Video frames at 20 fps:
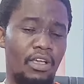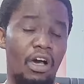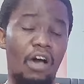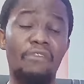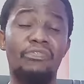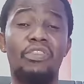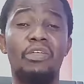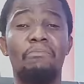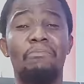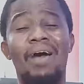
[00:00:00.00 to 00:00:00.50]

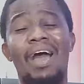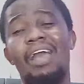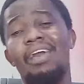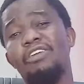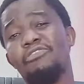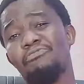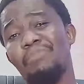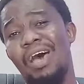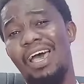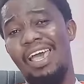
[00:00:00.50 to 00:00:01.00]
off the back
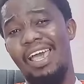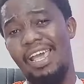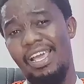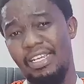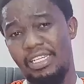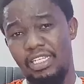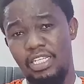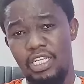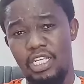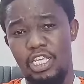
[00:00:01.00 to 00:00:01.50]
of my
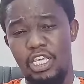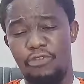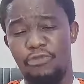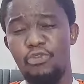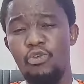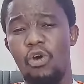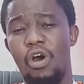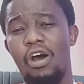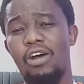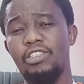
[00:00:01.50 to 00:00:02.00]
head, if
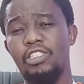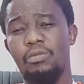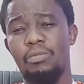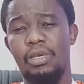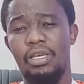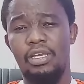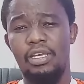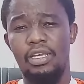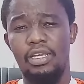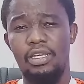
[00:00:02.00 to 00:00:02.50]
you ask
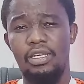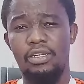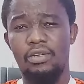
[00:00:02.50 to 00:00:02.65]
me,